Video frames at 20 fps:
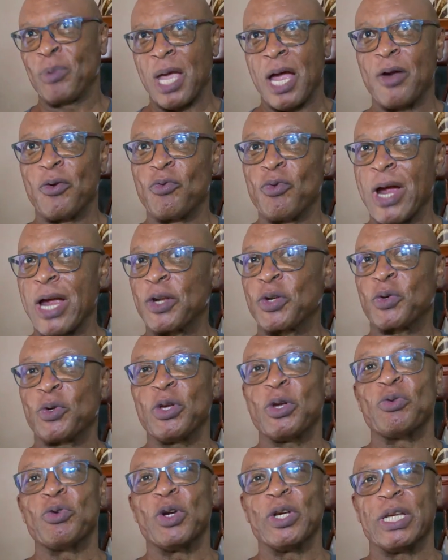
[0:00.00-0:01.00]
and right through
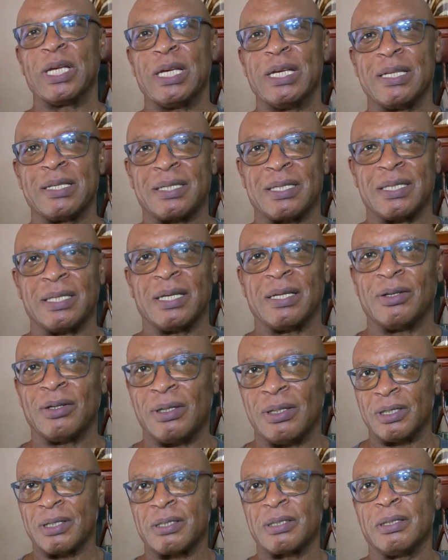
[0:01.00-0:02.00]
you run the A C and
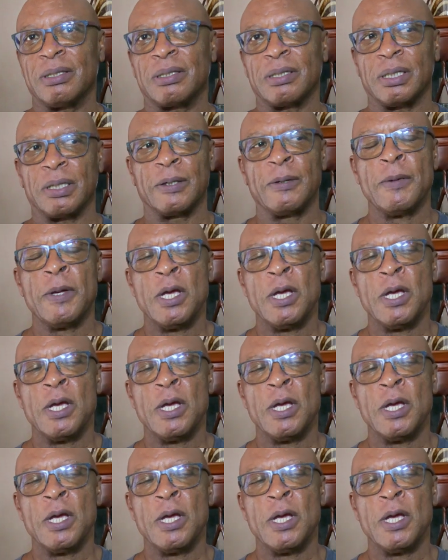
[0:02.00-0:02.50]
that sort of thing.